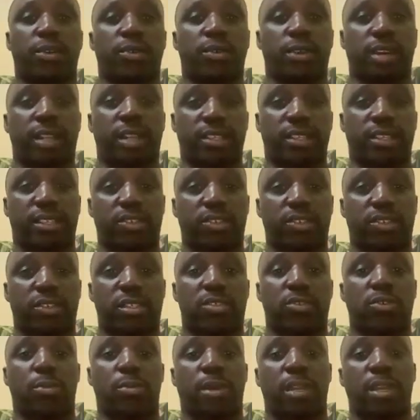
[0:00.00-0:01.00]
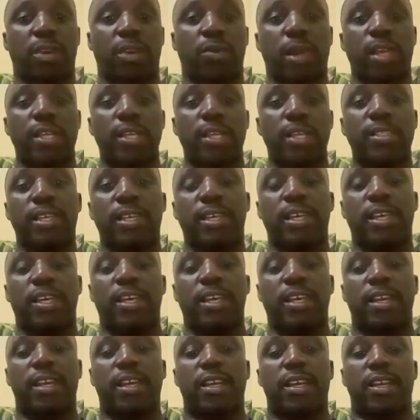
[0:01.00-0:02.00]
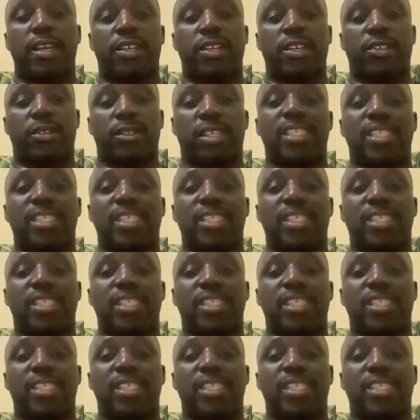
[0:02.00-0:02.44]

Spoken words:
organizations in so many ways. So